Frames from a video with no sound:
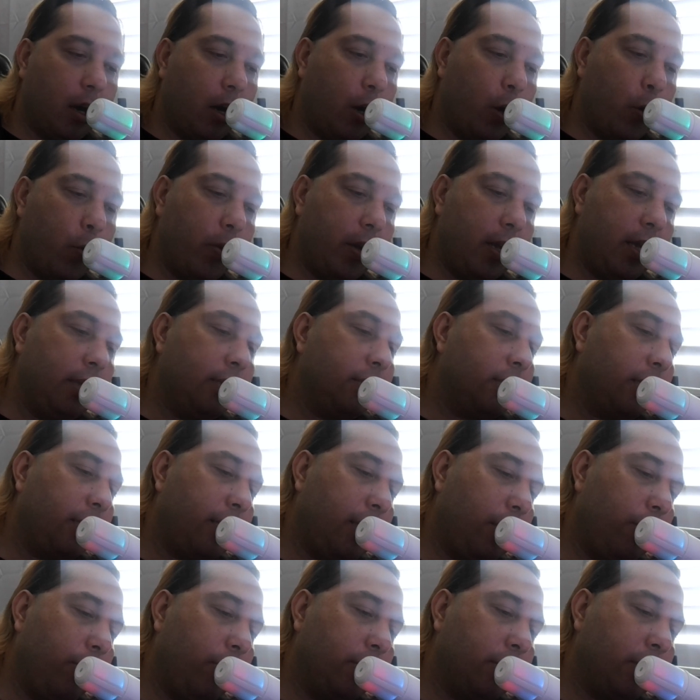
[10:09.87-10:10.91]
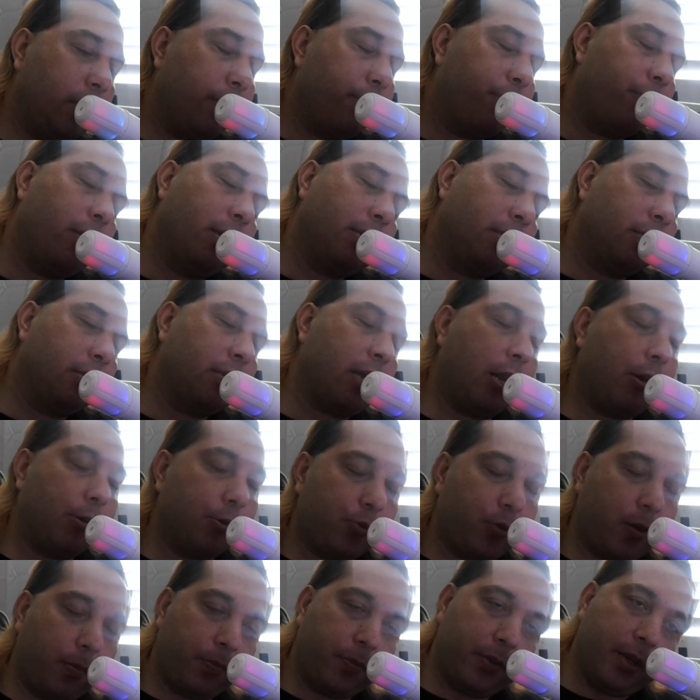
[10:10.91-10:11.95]
Always accusing President
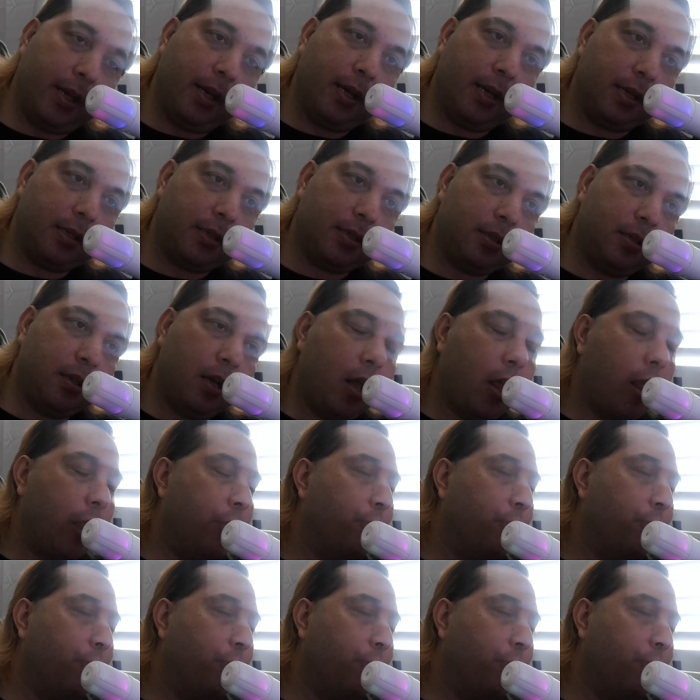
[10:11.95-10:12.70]
Donald Trump this,